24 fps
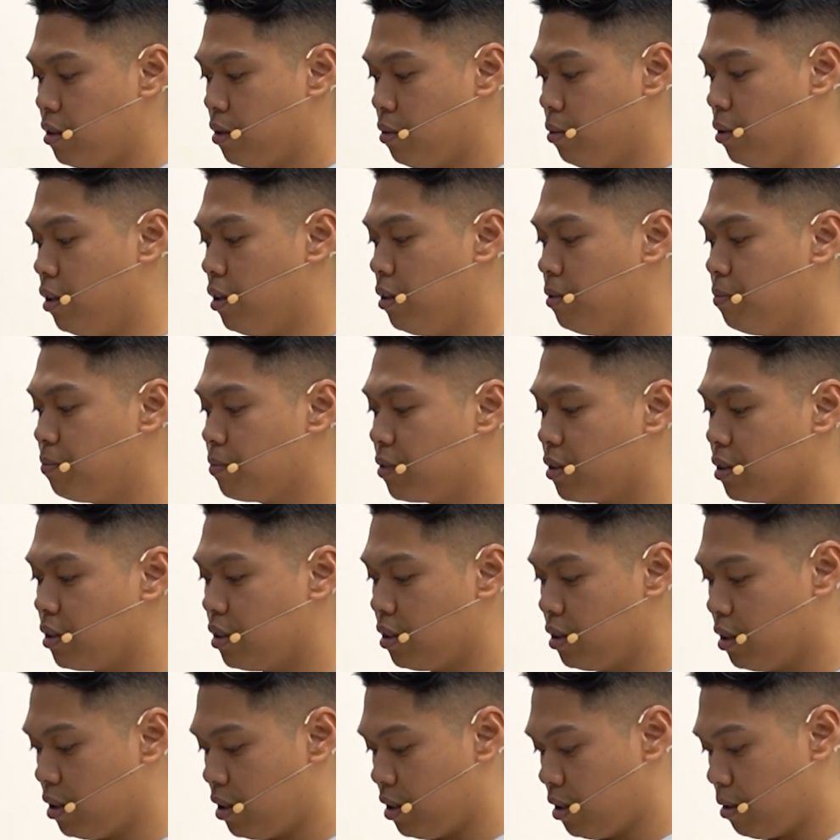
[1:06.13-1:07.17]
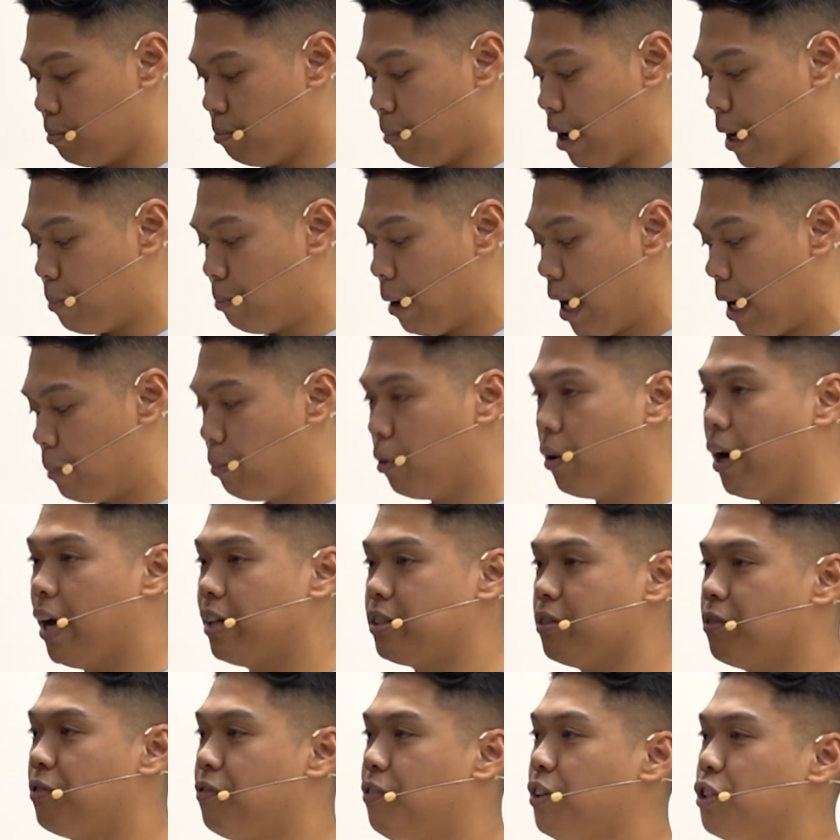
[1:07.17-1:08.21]
Well, my Bible
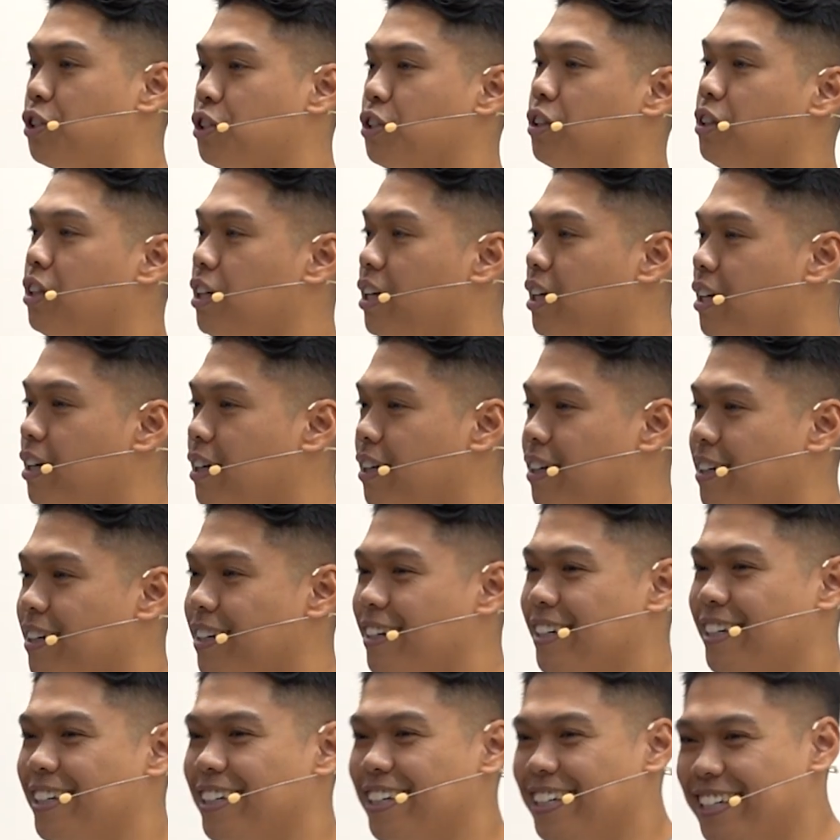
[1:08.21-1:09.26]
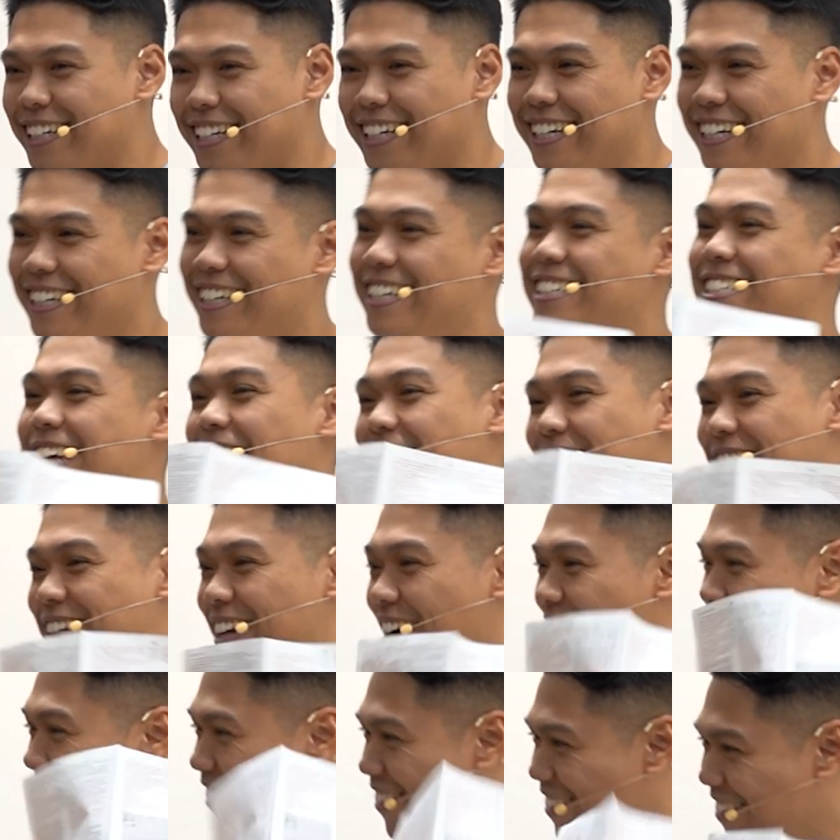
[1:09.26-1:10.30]
has officially... This is how you
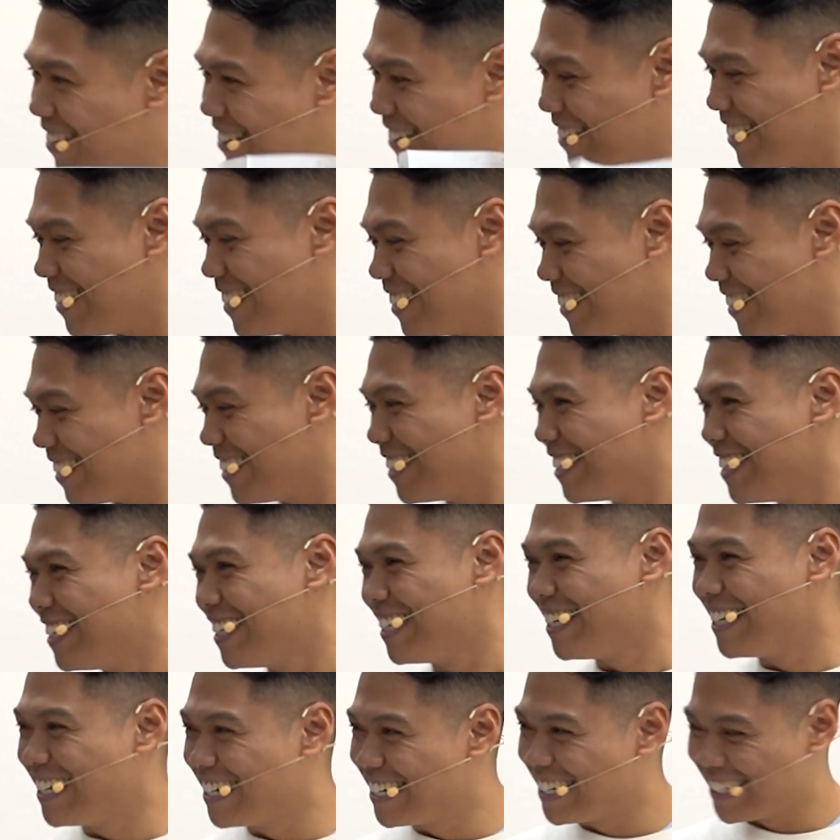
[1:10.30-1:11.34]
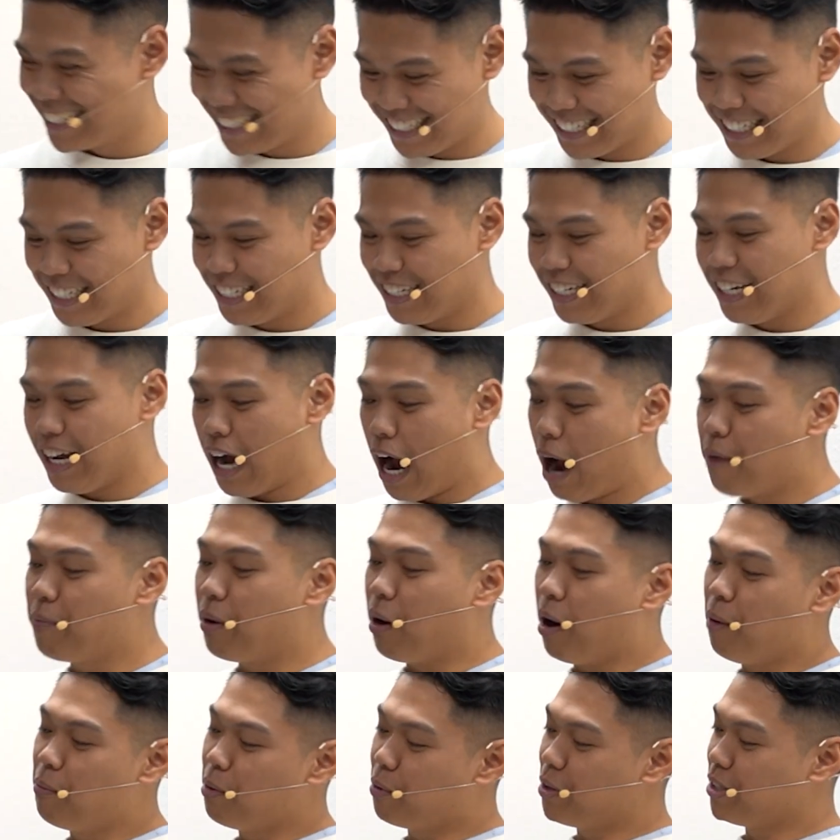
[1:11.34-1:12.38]
know. Oh. I'm
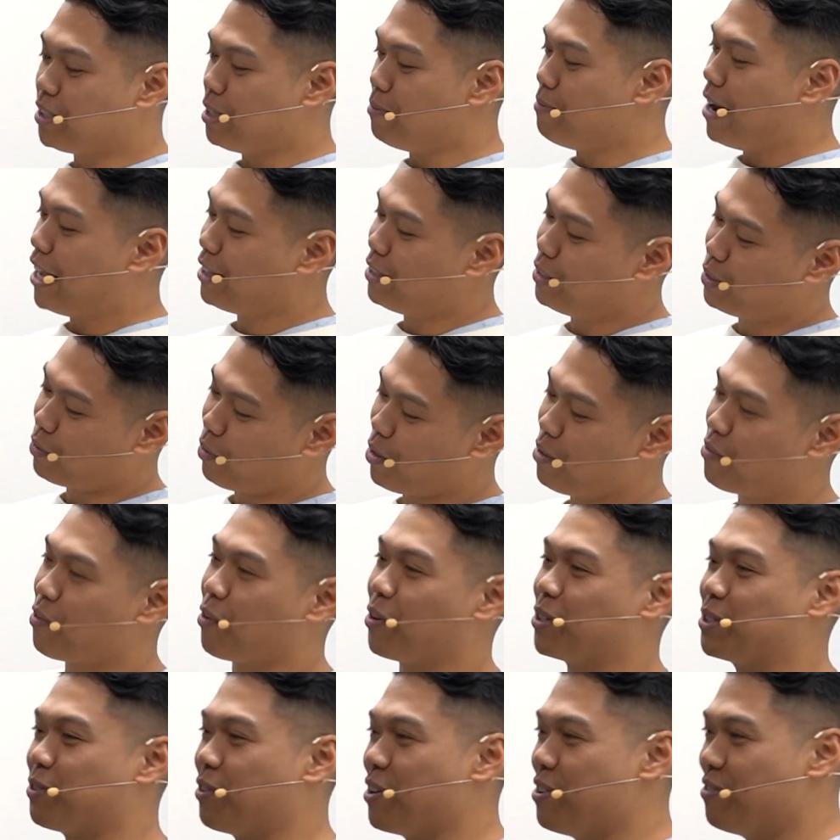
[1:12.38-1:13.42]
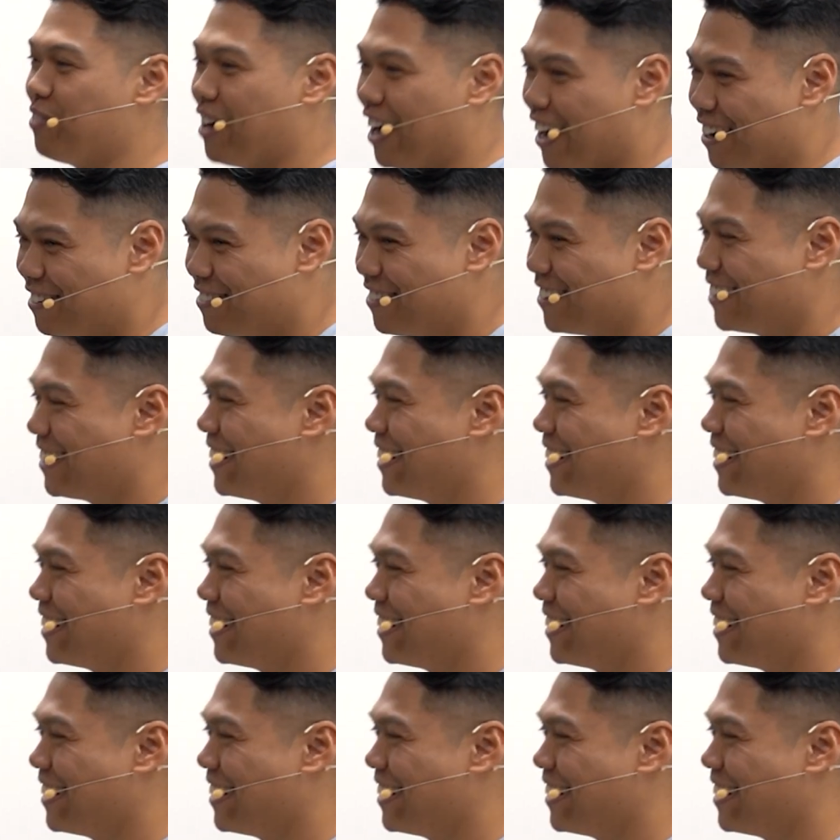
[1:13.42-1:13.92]
always in Matthew 24 and 25.